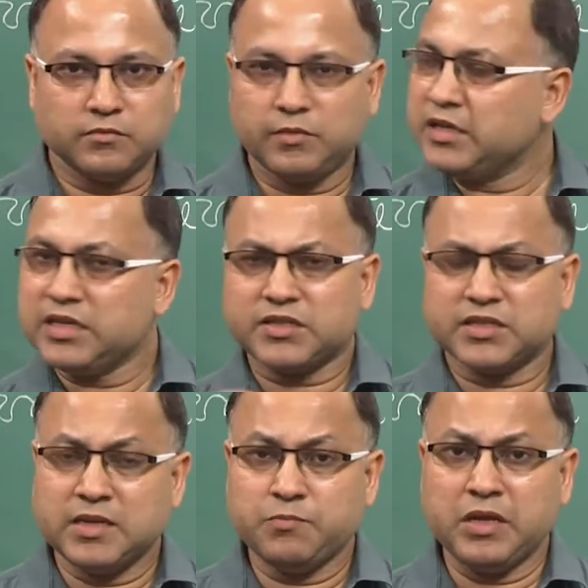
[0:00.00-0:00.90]
by just
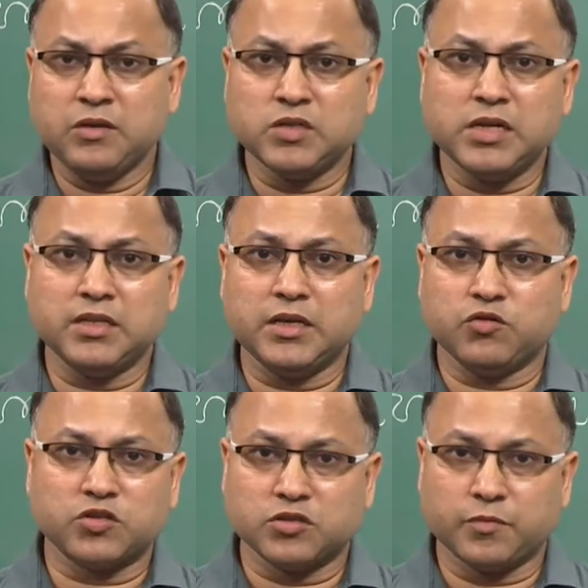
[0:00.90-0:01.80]
simply using the
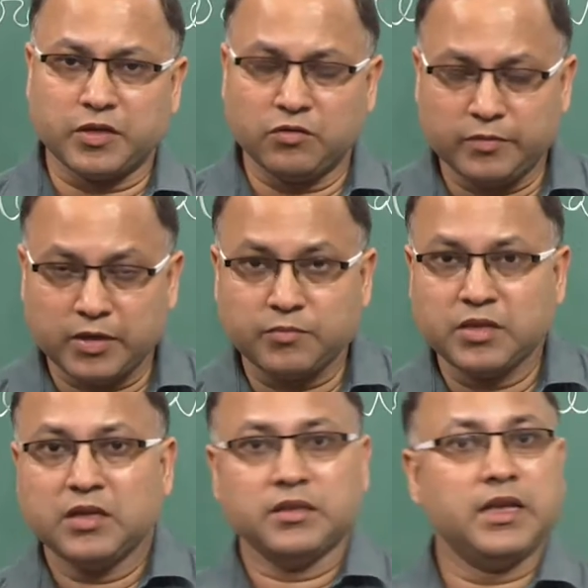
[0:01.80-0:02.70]
equations of equilibrium,
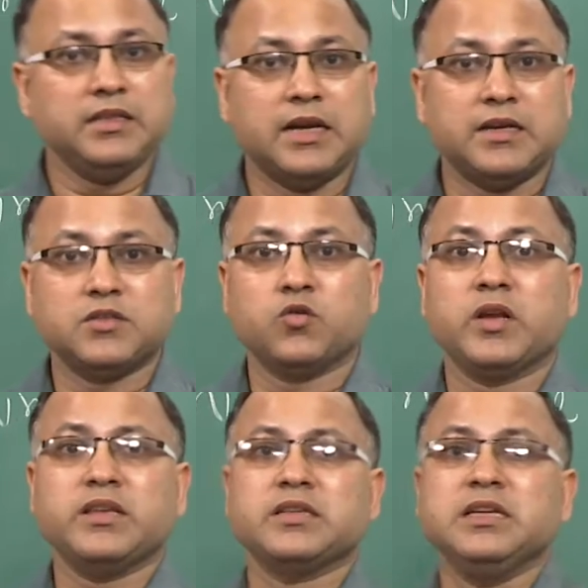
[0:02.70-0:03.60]
then that is known
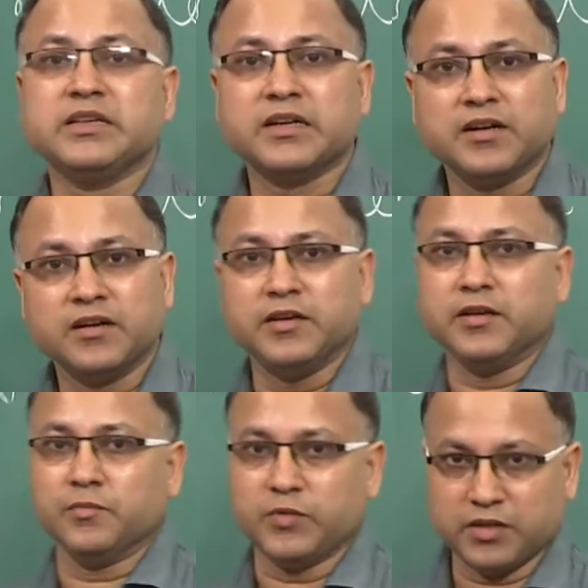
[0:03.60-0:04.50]
as internally
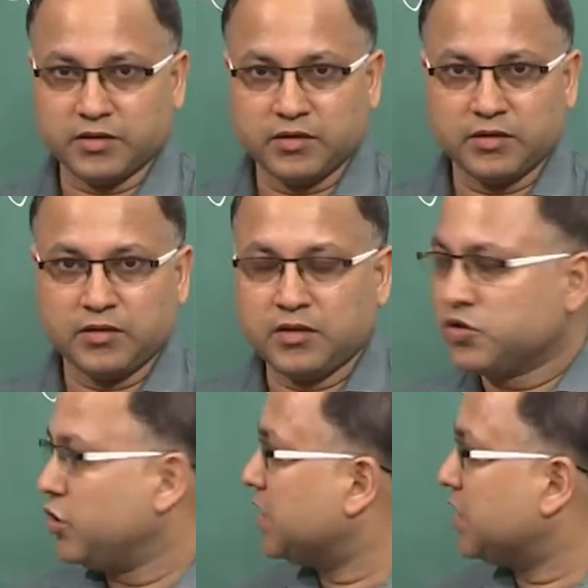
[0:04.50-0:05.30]
determinate. So,